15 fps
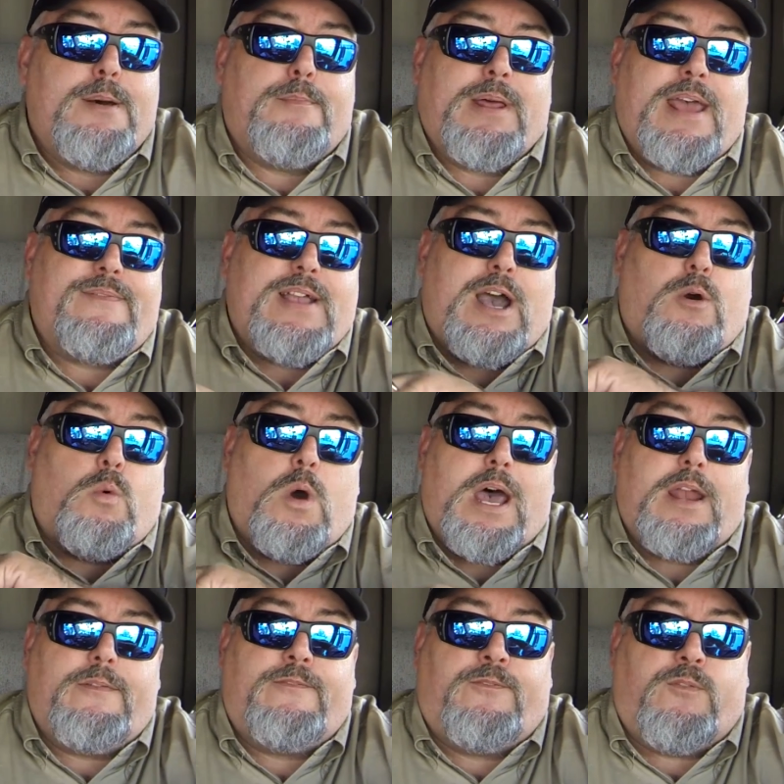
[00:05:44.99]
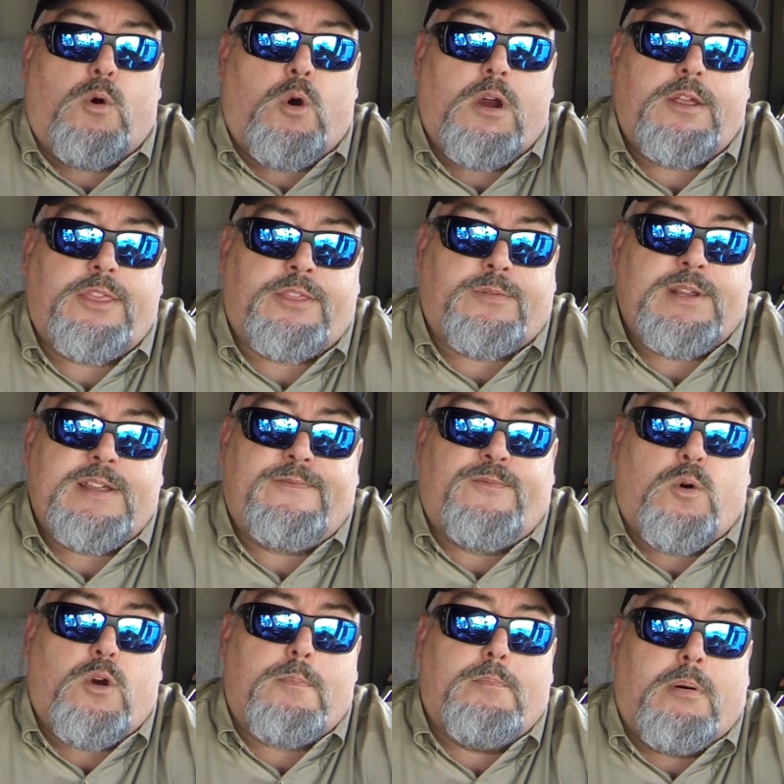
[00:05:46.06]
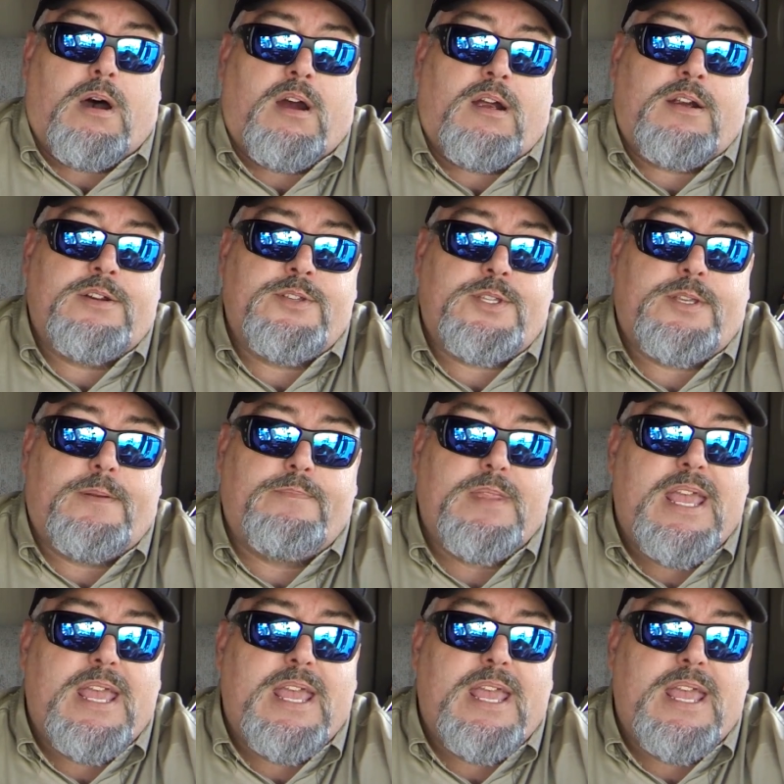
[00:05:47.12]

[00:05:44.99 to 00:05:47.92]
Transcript: but I've got 4 bars?